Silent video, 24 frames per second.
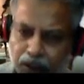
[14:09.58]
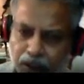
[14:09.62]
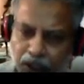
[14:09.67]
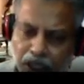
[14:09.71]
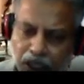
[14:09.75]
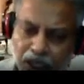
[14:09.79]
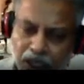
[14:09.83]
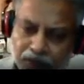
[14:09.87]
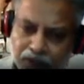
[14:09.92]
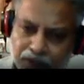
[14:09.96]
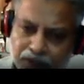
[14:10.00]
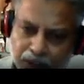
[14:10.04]

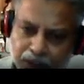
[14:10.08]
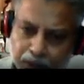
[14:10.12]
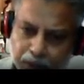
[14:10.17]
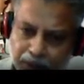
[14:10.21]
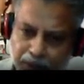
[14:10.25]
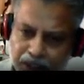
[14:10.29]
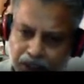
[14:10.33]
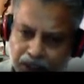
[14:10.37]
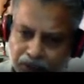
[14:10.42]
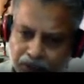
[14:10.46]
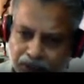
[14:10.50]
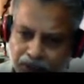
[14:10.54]
of that
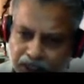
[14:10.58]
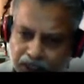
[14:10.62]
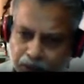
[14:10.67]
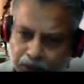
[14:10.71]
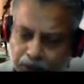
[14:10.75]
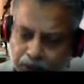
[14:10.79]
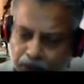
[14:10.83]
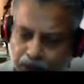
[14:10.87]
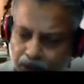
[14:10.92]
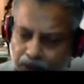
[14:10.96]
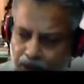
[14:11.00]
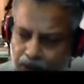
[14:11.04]
particular
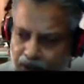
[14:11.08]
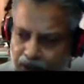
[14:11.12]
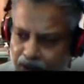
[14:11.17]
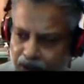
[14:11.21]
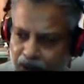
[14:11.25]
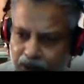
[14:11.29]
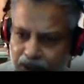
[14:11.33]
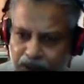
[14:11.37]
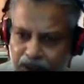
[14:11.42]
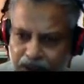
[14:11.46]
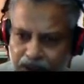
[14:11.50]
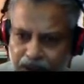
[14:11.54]
variable,
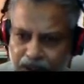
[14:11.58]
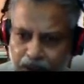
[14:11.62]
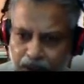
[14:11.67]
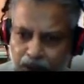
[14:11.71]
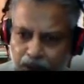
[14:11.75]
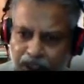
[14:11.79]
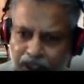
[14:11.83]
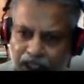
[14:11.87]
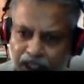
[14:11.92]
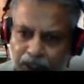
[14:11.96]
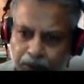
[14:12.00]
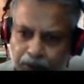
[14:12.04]
easy to
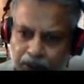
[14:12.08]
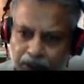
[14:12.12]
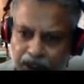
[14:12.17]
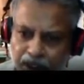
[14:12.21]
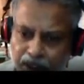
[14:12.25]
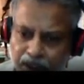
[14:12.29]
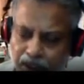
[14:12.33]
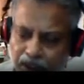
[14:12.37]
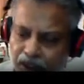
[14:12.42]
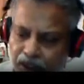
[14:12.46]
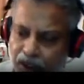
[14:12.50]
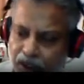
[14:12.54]

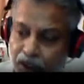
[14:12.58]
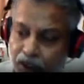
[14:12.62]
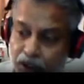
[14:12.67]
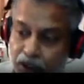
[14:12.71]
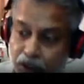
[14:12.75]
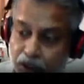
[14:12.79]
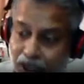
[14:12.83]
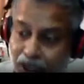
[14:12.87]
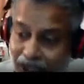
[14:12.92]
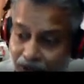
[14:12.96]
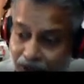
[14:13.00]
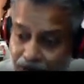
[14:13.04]
calibrate.
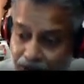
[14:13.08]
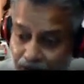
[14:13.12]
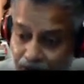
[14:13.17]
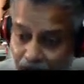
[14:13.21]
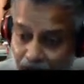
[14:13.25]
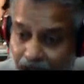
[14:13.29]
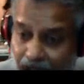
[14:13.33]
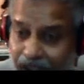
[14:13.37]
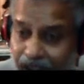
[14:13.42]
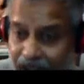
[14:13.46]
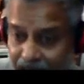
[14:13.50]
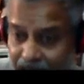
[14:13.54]
You have
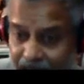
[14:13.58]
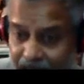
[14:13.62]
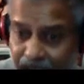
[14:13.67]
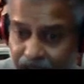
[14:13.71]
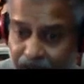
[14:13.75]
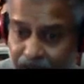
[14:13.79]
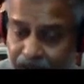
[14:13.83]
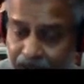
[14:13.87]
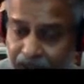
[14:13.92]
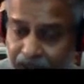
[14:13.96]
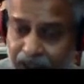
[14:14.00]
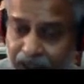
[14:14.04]

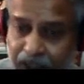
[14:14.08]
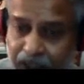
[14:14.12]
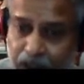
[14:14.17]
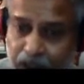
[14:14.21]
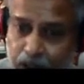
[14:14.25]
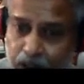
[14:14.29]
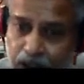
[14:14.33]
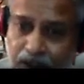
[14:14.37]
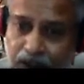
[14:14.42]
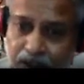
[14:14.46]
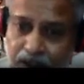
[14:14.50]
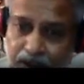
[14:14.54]
non-linear
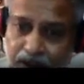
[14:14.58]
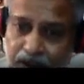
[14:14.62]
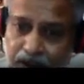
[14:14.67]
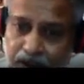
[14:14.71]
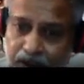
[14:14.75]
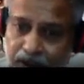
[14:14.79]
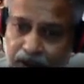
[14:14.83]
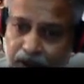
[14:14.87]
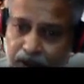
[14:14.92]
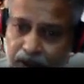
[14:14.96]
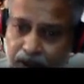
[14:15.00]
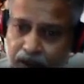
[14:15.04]
variation,
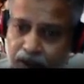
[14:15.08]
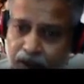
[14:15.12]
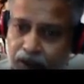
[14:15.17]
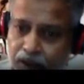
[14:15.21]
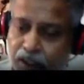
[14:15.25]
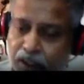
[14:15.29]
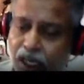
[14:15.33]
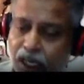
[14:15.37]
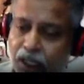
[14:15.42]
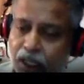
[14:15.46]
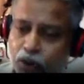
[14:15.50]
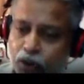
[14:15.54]

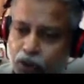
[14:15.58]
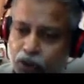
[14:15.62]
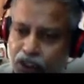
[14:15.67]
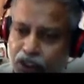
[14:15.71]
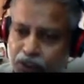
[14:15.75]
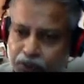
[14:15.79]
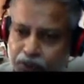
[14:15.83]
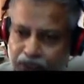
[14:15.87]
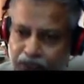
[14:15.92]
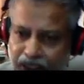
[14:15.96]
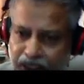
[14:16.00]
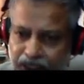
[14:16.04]
not going
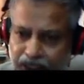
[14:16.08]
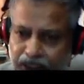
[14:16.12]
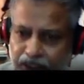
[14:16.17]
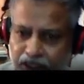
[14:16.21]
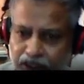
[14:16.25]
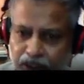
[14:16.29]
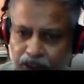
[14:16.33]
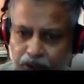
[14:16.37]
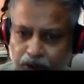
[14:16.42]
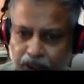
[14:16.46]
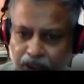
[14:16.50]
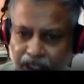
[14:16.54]
to be that
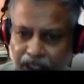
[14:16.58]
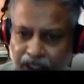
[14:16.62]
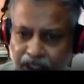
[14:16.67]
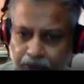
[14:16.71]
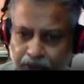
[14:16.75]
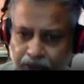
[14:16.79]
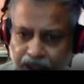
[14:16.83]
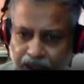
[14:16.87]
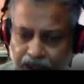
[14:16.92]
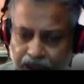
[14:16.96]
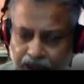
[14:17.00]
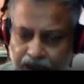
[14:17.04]
easy to
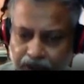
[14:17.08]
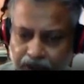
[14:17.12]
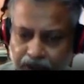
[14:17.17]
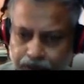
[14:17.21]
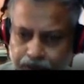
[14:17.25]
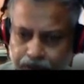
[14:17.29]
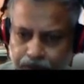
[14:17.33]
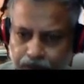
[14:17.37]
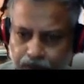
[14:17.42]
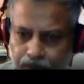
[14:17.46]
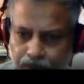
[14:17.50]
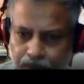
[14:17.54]
calibrate.
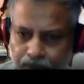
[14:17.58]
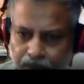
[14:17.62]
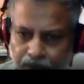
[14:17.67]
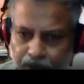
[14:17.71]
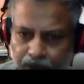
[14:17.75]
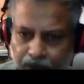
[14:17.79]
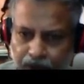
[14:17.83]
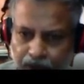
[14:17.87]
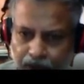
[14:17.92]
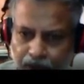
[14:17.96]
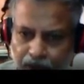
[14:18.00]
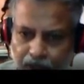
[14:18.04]

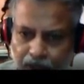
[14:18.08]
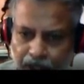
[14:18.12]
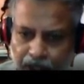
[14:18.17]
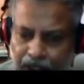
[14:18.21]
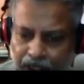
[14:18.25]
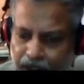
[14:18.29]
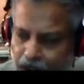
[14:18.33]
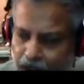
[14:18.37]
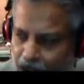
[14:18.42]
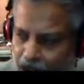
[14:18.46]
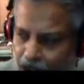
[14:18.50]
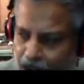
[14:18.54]

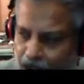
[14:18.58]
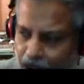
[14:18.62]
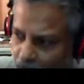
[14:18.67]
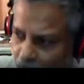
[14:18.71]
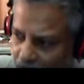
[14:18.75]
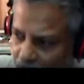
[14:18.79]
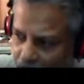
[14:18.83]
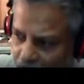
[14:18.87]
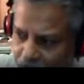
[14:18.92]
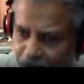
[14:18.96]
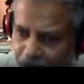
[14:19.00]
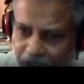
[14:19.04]
And you are
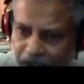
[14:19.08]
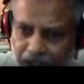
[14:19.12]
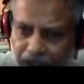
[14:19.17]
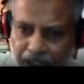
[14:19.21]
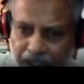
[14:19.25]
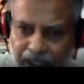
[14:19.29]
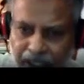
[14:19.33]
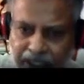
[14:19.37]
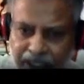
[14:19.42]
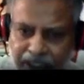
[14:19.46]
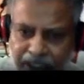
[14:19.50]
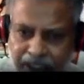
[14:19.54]
going for
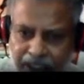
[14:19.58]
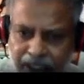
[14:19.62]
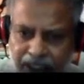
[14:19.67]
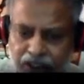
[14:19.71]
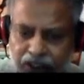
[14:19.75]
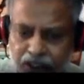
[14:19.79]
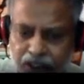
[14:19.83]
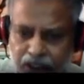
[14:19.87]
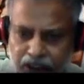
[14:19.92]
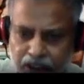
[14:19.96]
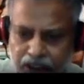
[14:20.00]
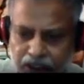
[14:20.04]
high
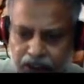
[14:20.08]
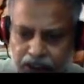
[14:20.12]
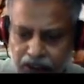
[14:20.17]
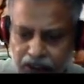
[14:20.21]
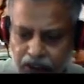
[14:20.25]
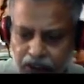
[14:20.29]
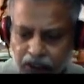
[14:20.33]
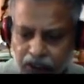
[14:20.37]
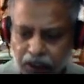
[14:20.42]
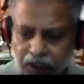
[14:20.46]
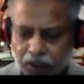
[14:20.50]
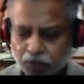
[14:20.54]
ranges,
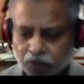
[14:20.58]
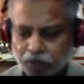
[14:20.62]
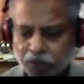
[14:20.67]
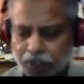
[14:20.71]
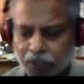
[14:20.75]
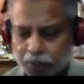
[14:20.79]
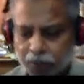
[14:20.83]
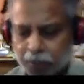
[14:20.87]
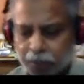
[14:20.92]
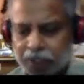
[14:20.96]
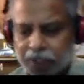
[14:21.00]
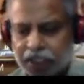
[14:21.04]
for
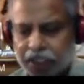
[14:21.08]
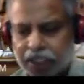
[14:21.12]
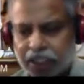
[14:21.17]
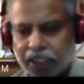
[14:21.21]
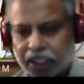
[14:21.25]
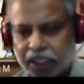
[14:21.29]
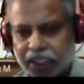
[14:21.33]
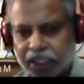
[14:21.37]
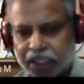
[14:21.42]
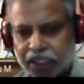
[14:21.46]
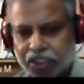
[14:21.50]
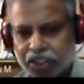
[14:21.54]
a
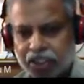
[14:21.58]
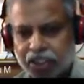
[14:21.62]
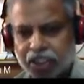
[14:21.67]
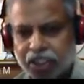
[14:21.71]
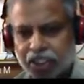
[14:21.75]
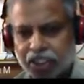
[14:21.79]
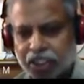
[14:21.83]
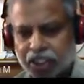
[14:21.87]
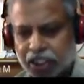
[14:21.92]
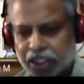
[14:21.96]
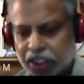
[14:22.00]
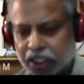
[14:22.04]
particular range
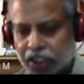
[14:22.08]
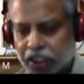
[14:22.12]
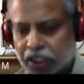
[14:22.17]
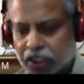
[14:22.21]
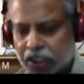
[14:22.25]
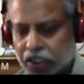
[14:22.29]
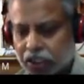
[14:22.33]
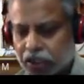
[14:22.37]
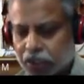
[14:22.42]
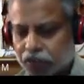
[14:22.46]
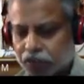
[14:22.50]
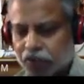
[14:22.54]
linear,
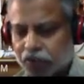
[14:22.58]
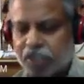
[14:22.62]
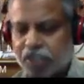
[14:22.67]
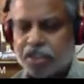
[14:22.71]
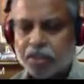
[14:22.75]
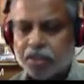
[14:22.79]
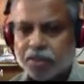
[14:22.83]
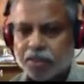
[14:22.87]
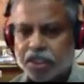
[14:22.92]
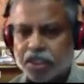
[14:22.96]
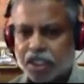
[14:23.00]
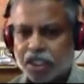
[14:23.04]
for
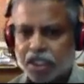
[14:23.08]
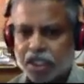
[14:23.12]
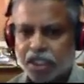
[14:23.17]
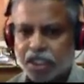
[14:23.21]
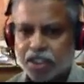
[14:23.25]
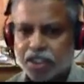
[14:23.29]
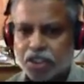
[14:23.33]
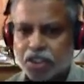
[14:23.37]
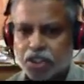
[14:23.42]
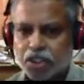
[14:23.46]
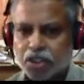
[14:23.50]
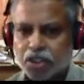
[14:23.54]
some other range